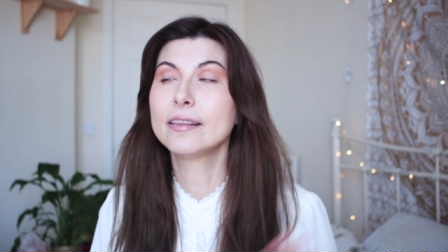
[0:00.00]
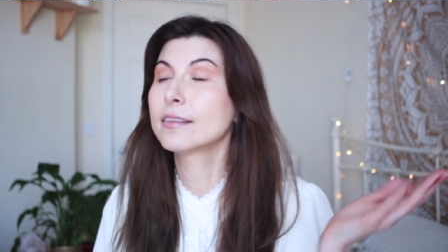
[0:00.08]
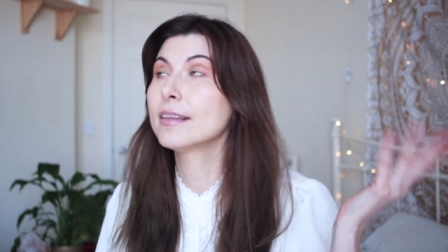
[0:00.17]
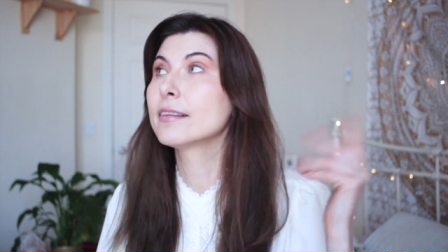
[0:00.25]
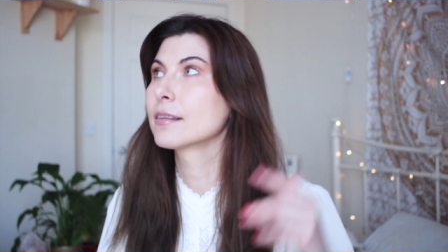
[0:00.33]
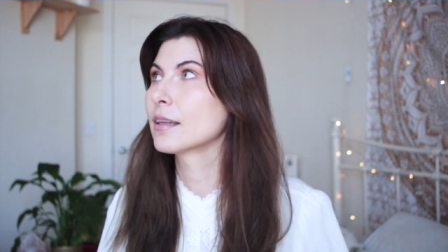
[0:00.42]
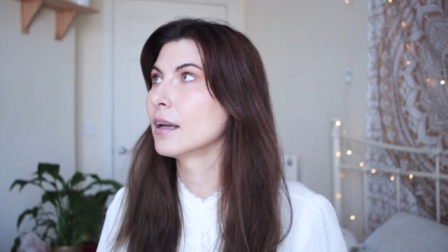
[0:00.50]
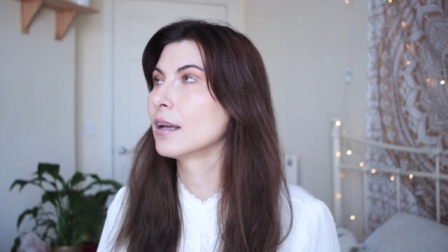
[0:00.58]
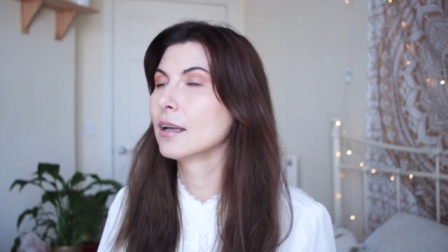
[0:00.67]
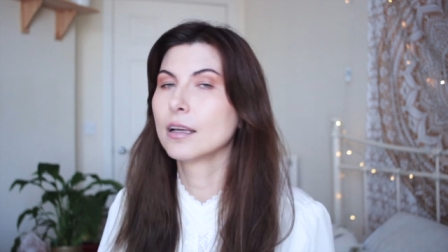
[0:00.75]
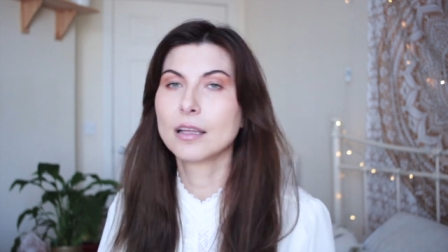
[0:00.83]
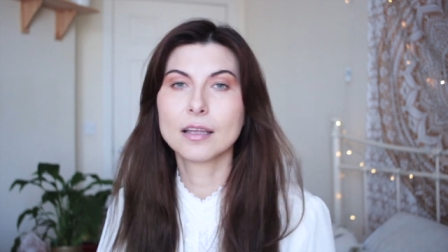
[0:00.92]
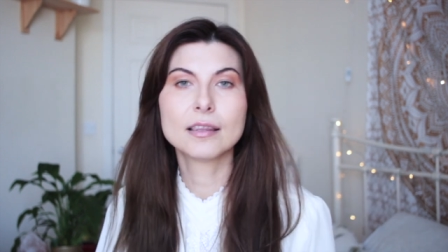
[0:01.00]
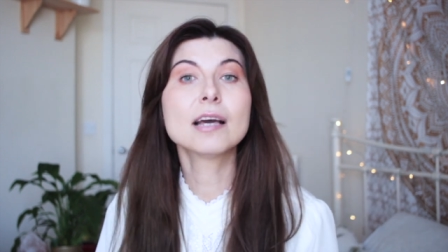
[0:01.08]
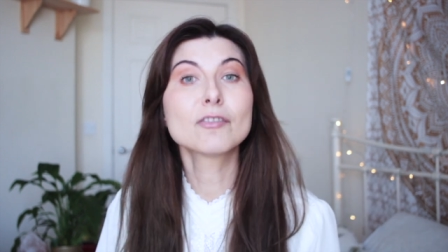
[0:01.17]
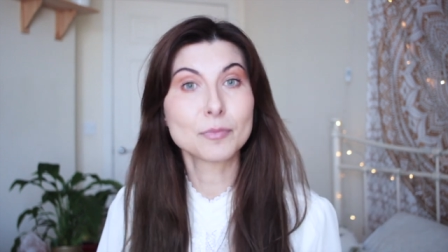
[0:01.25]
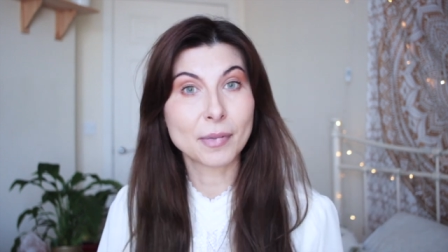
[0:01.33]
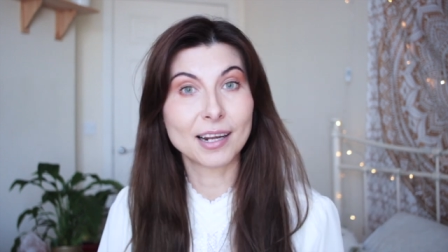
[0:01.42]
And
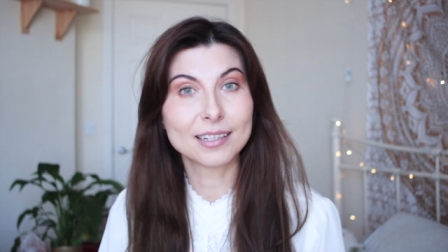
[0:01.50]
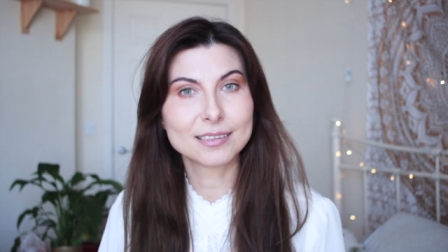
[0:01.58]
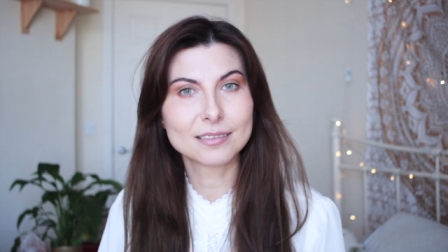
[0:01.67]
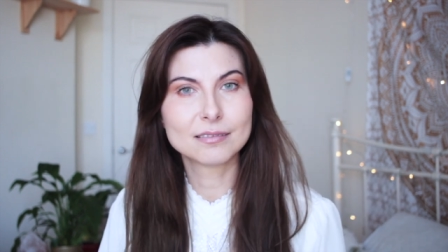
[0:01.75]
never mind.